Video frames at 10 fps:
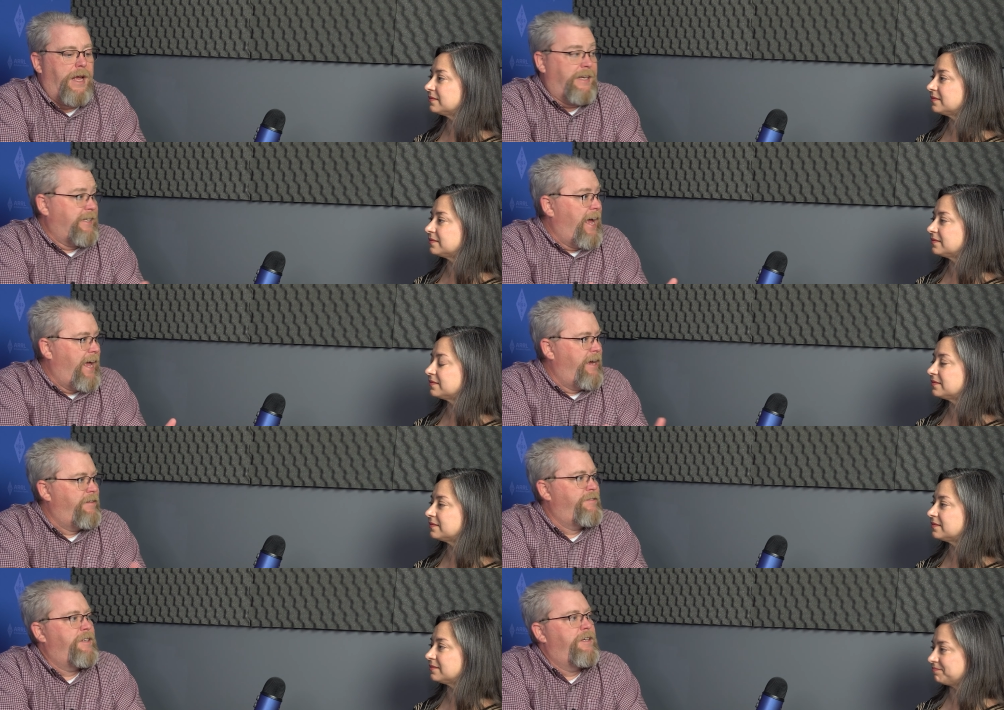Speaker 1: As I
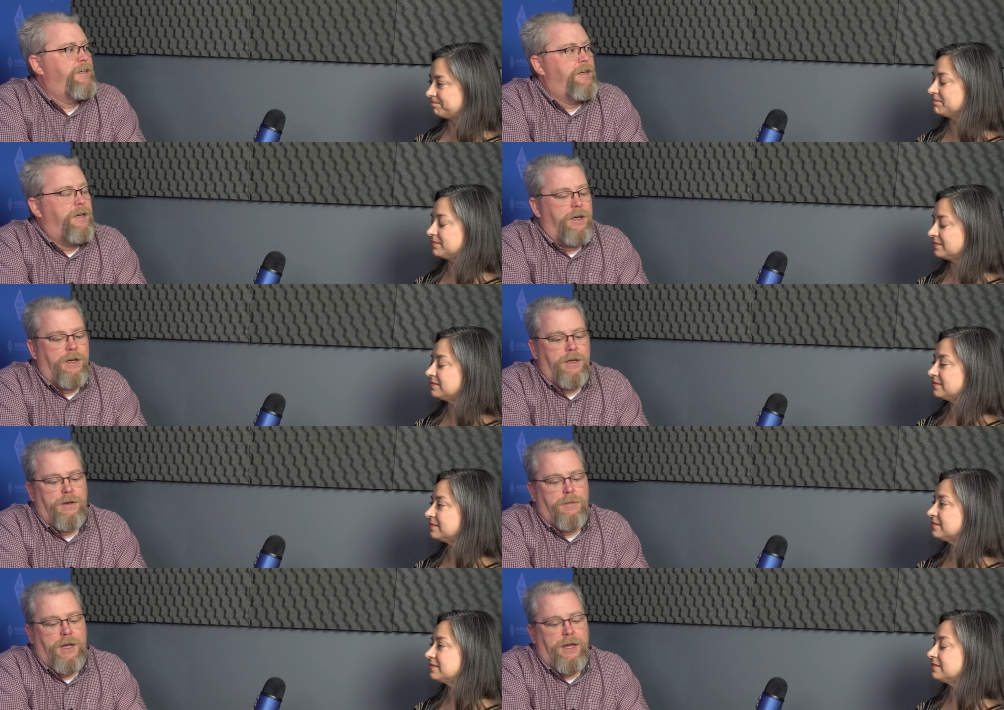have,
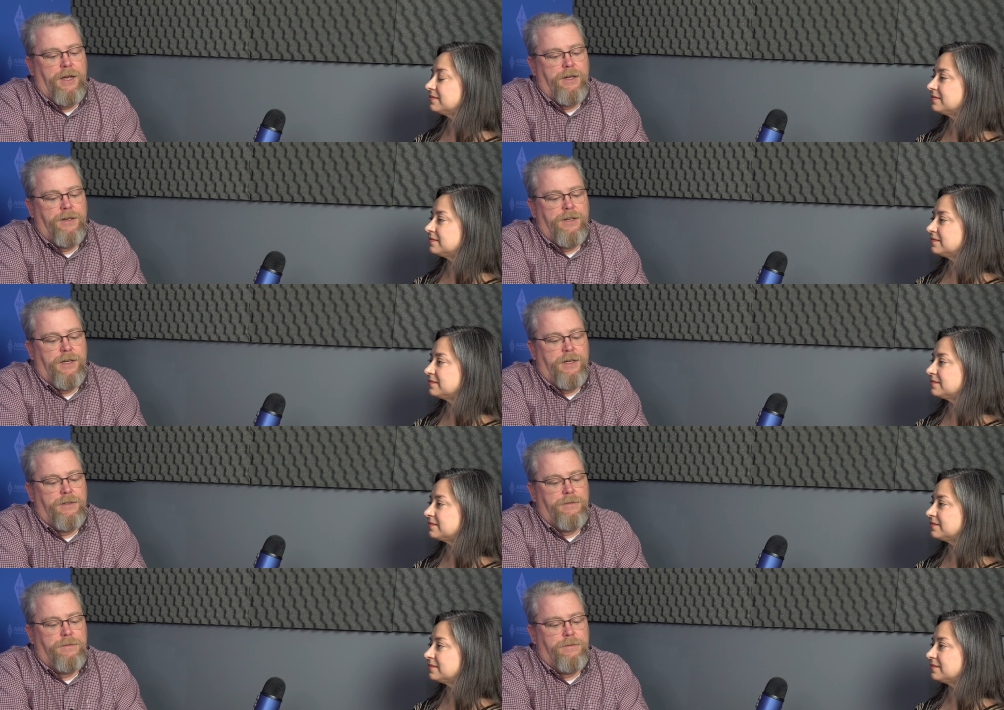and
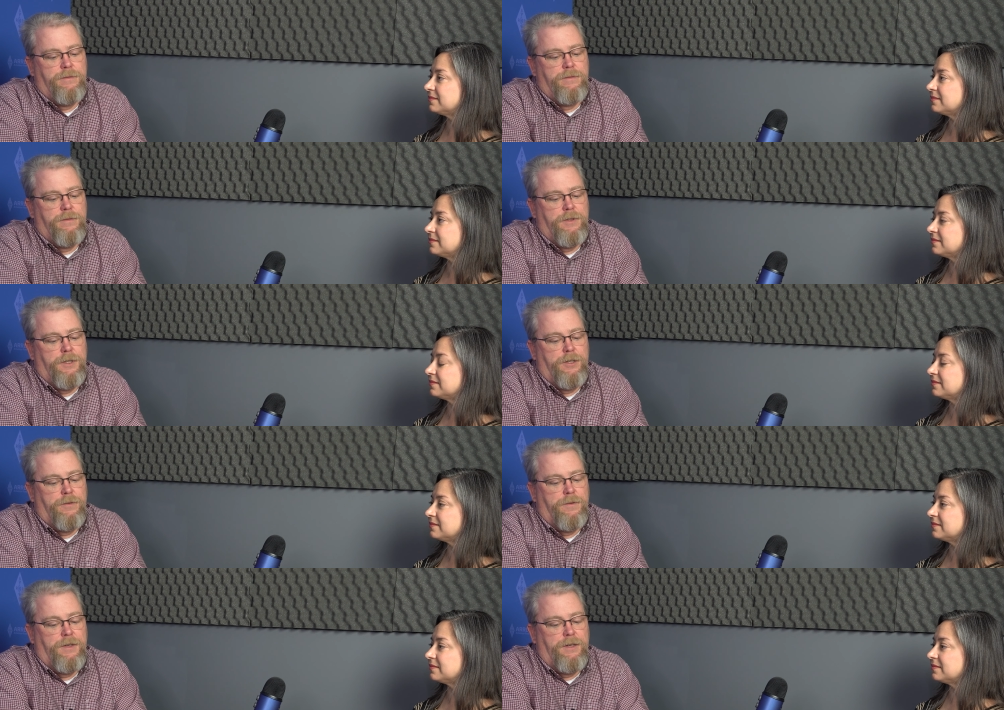you
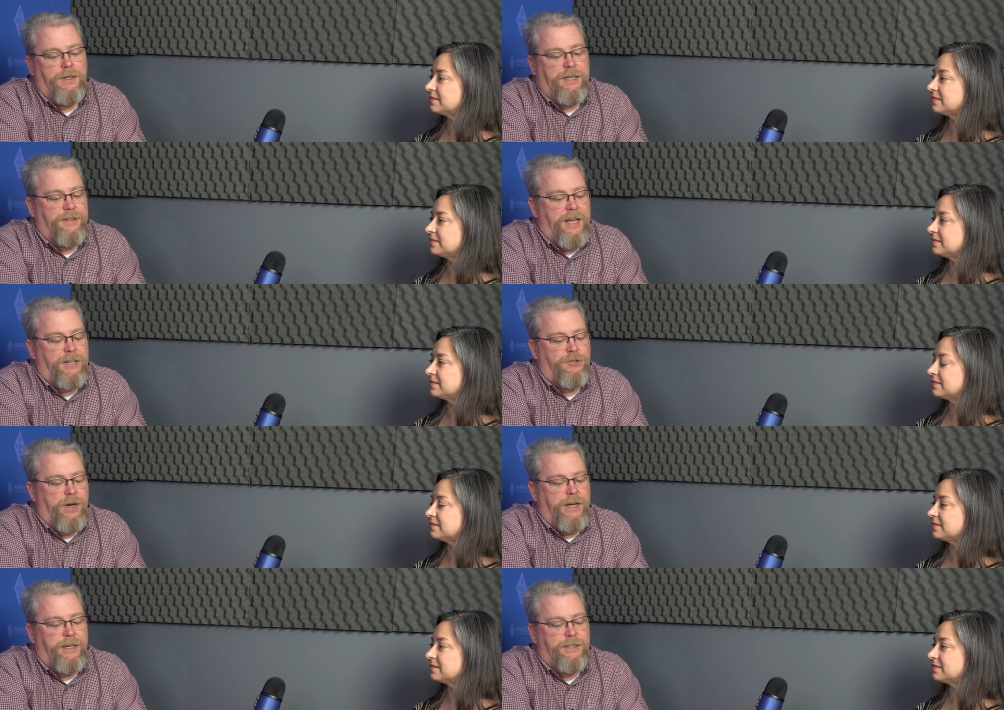know, get that
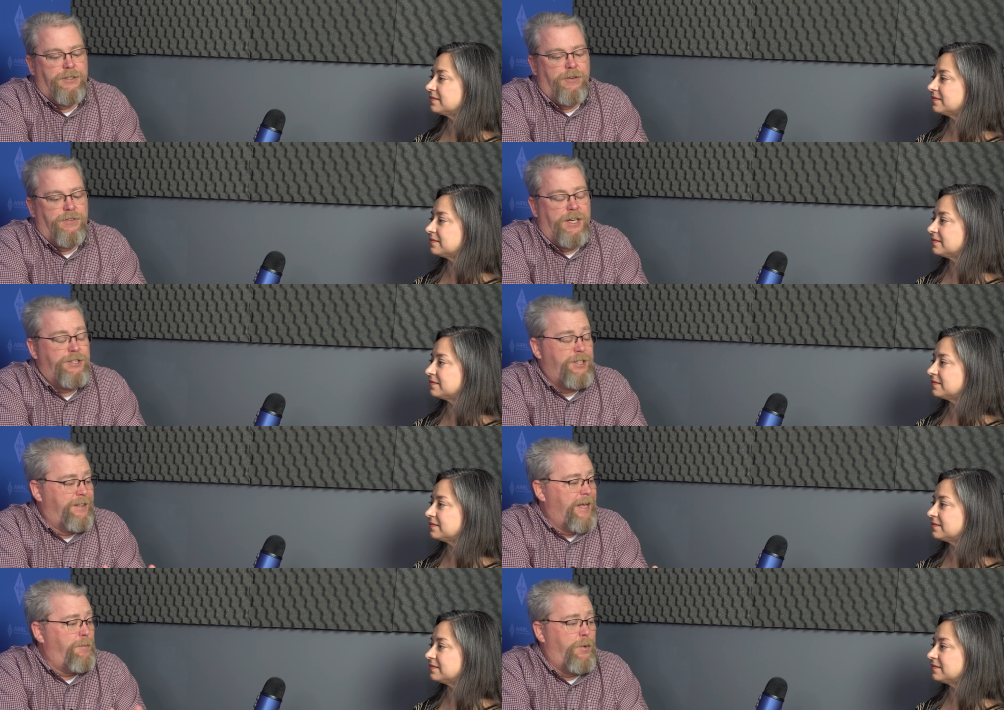training and certification
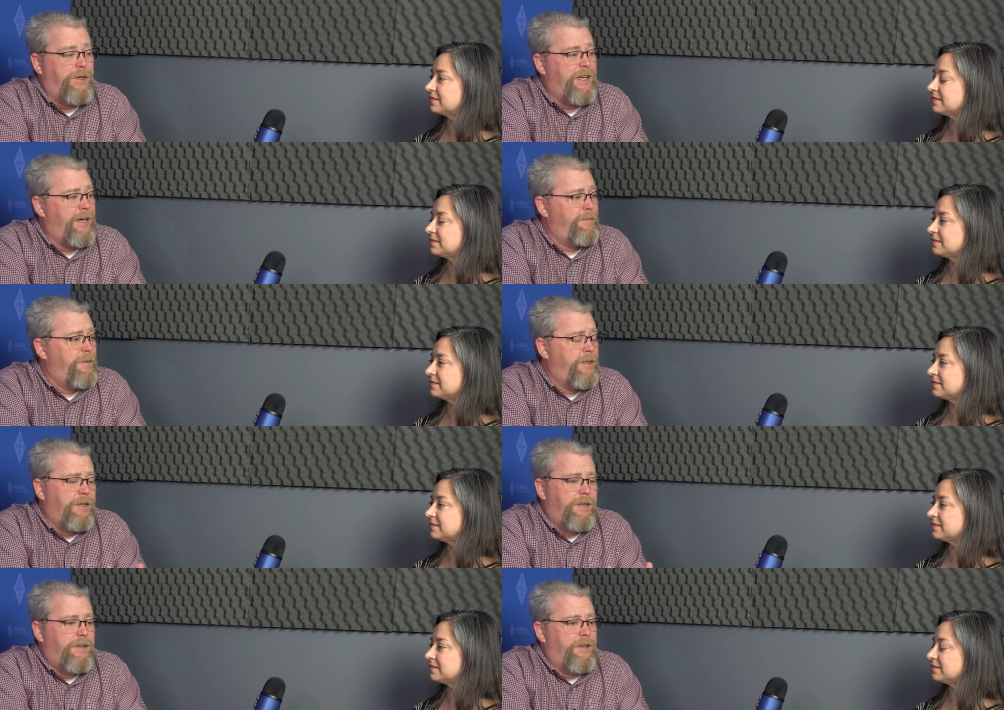at that point in time,
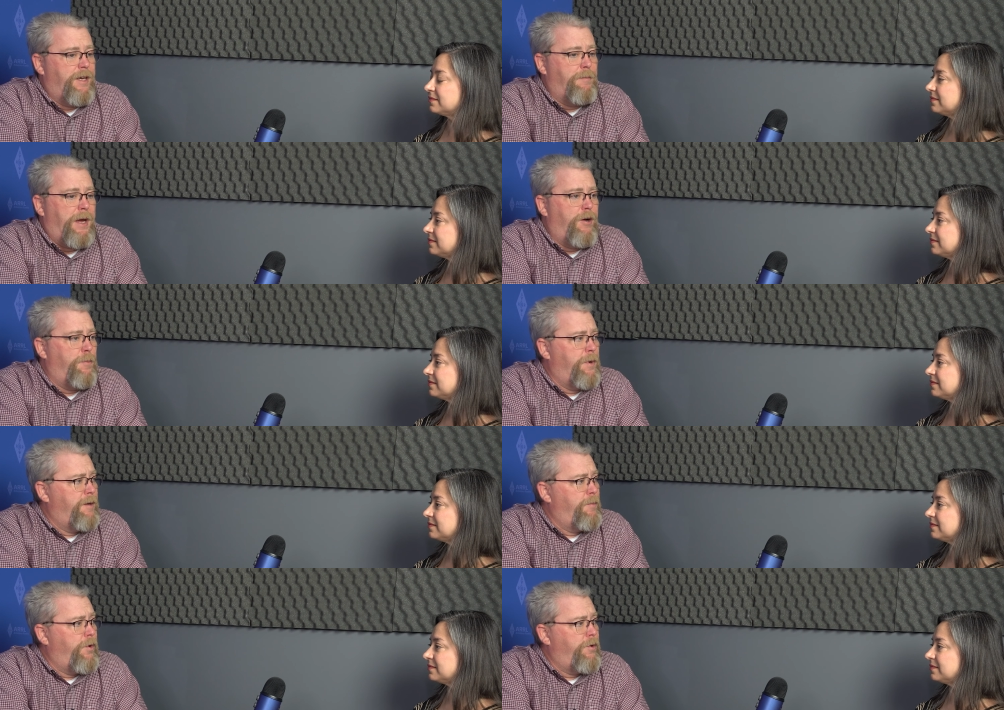it may open
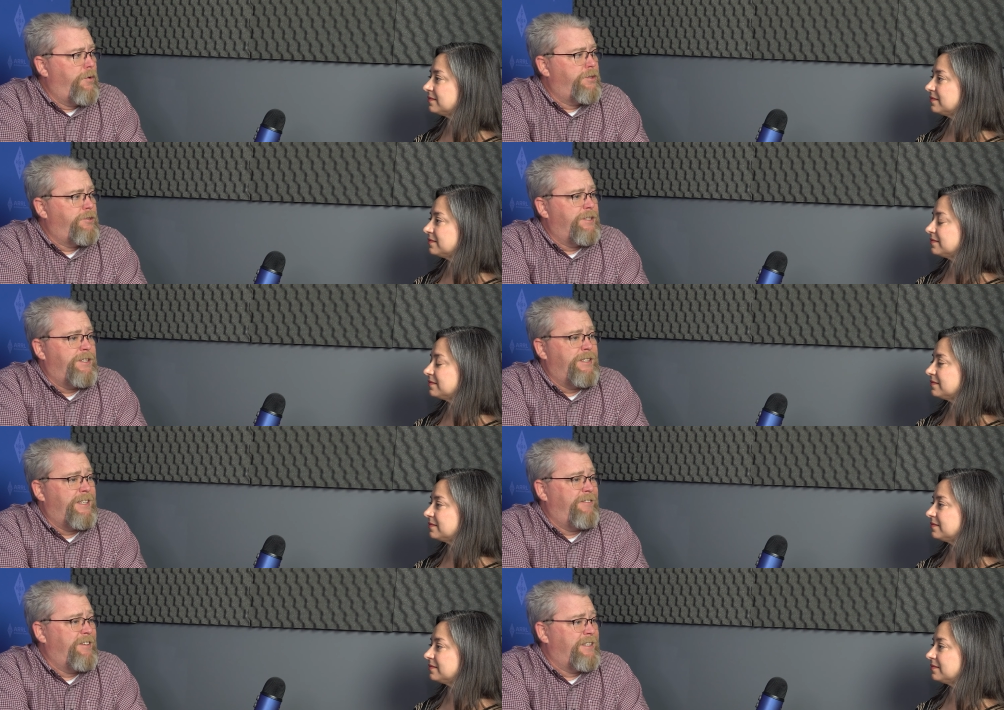up more doors to
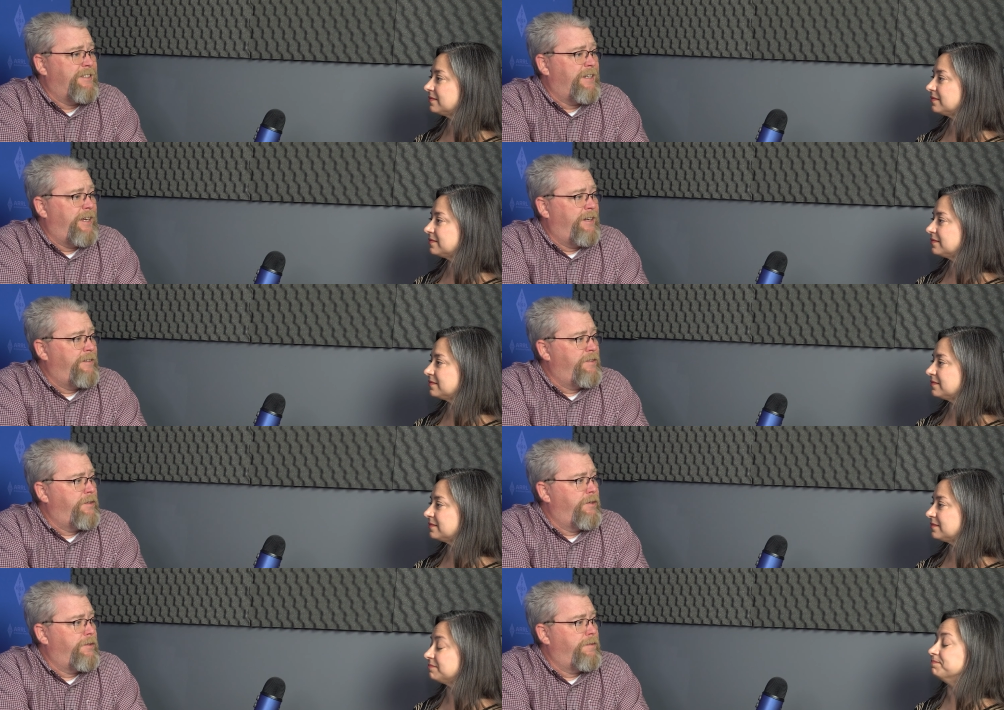assist even at the state level
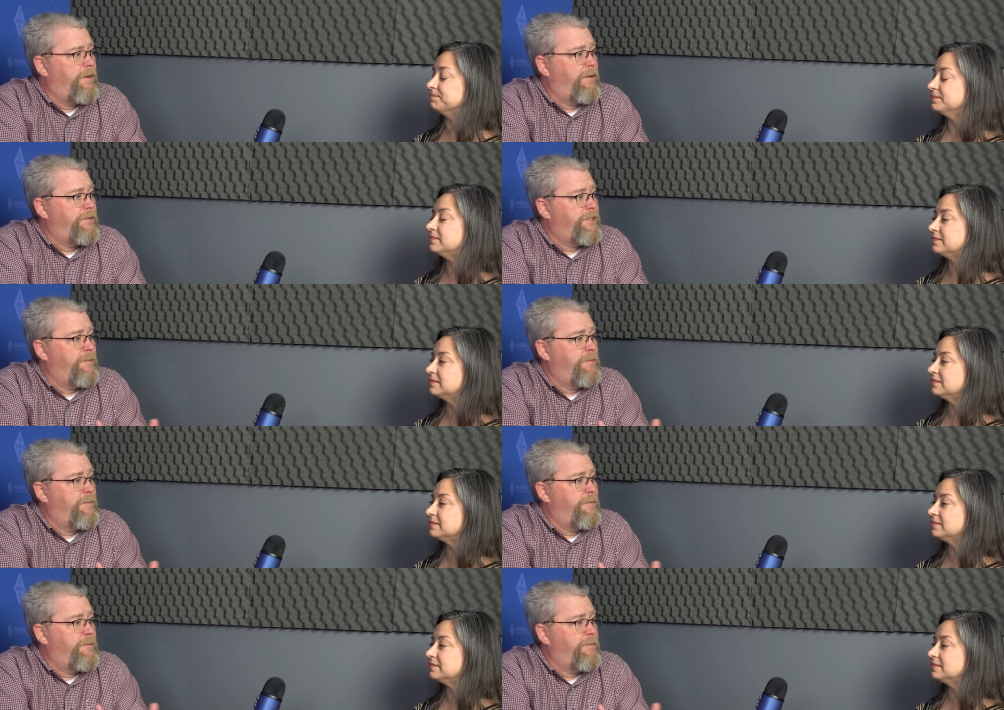or